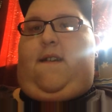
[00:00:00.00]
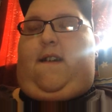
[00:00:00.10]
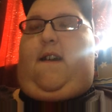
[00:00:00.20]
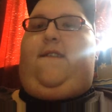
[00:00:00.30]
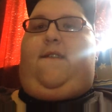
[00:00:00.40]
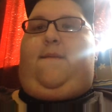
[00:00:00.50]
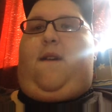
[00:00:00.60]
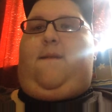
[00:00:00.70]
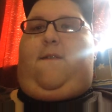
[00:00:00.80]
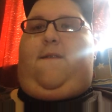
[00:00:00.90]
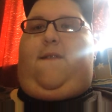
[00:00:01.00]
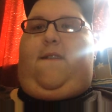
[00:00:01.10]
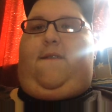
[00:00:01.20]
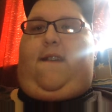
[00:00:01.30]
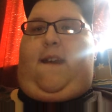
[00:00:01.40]
Call of Duty Modern Warfare
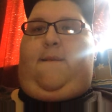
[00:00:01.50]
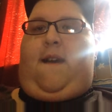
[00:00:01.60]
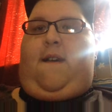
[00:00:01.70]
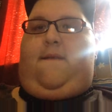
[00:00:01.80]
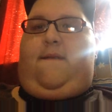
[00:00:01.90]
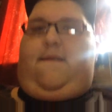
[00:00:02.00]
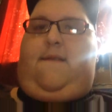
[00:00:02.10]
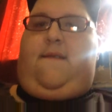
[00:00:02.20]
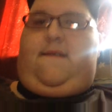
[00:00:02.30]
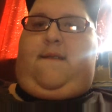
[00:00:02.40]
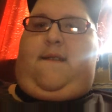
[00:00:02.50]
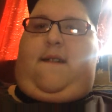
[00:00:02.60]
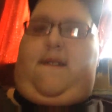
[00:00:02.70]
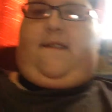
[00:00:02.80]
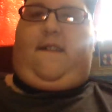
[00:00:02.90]
3 came out.
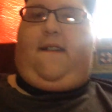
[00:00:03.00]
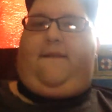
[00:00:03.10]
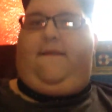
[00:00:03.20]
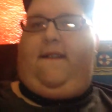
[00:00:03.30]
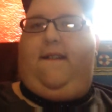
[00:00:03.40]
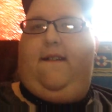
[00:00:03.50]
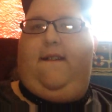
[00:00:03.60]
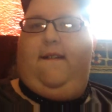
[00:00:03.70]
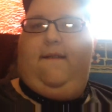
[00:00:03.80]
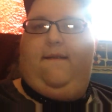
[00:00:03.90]
Sorry for the